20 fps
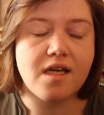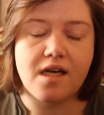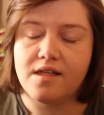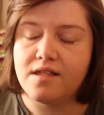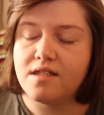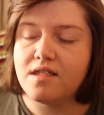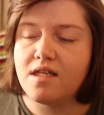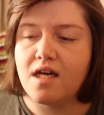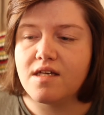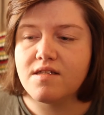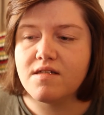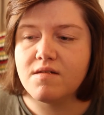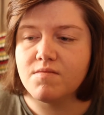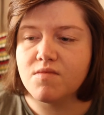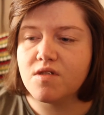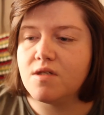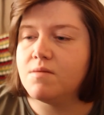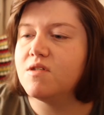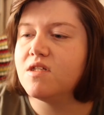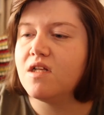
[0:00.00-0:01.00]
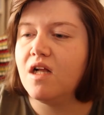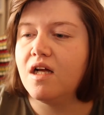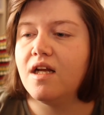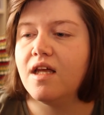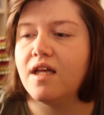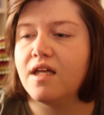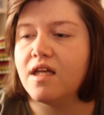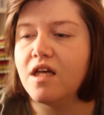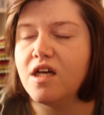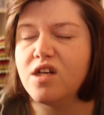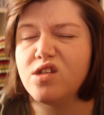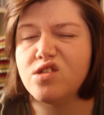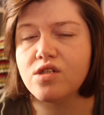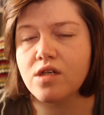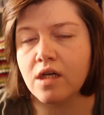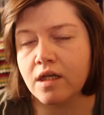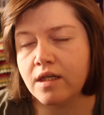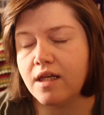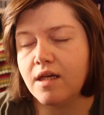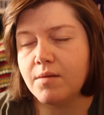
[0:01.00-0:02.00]
And yeah, some slightly
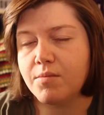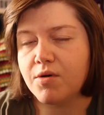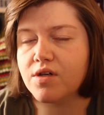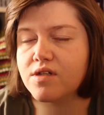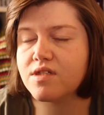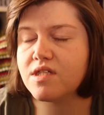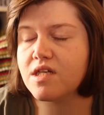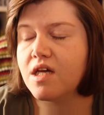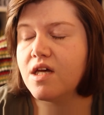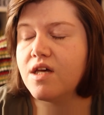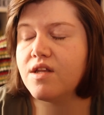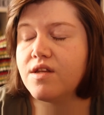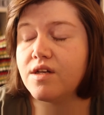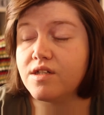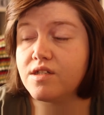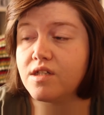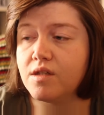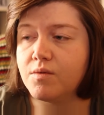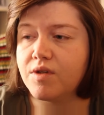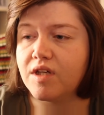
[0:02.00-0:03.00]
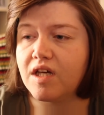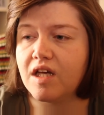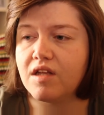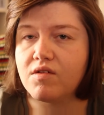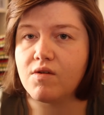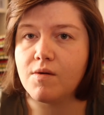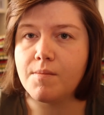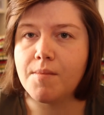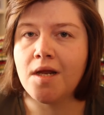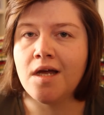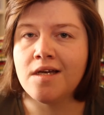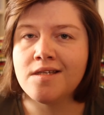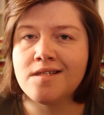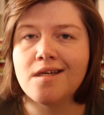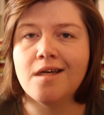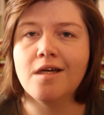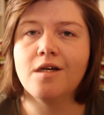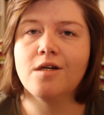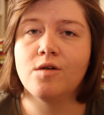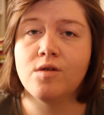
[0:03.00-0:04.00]
chunkier books that I do want to get through.
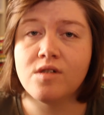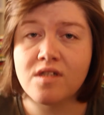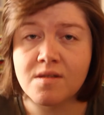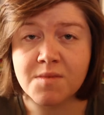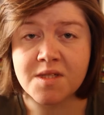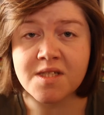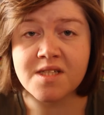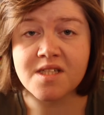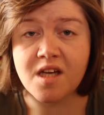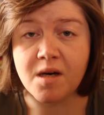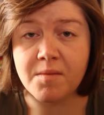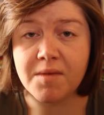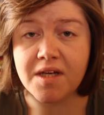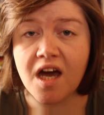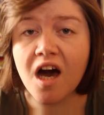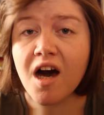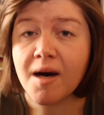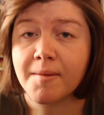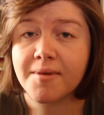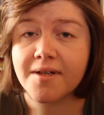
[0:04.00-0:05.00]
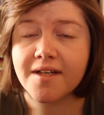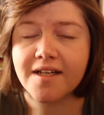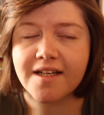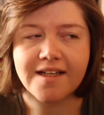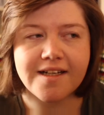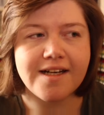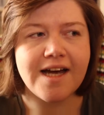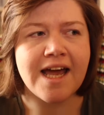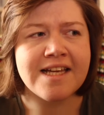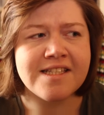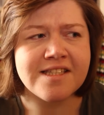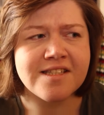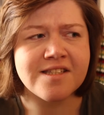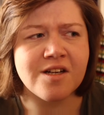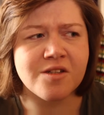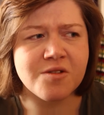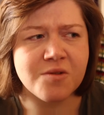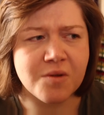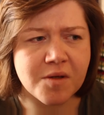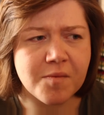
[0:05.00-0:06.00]
Plus, Christmas is coming up. I hate to
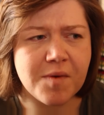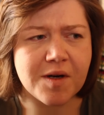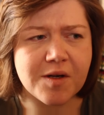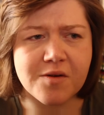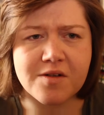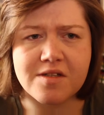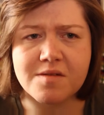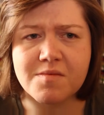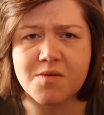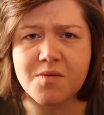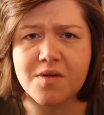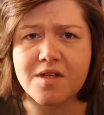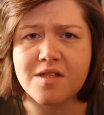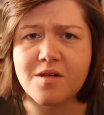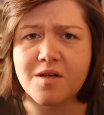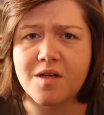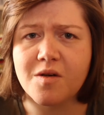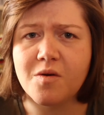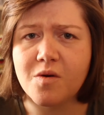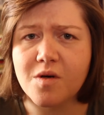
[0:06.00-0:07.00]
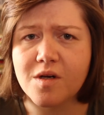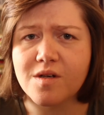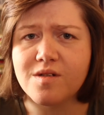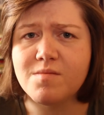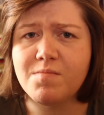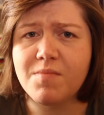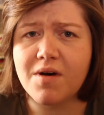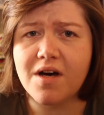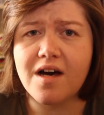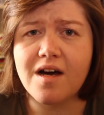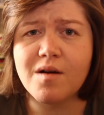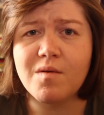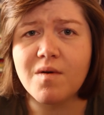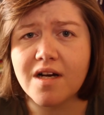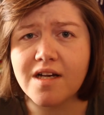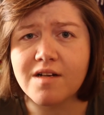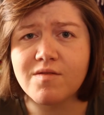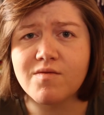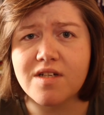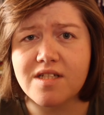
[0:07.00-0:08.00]
start talking about Christmas when it's only August, but I
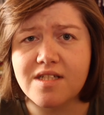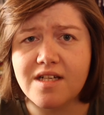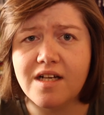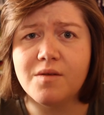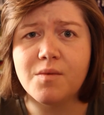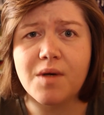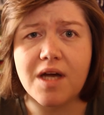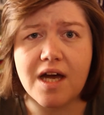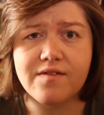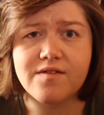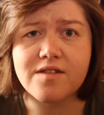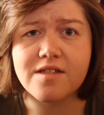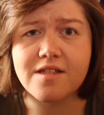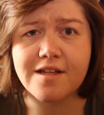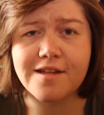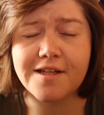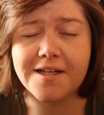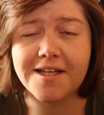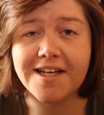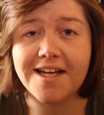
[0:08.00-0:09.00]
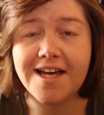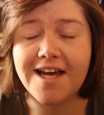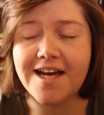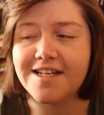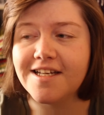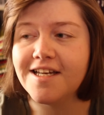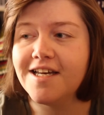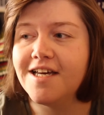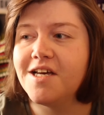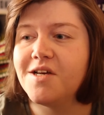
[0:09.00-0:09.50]
work in retail. We have to start thinking ahead.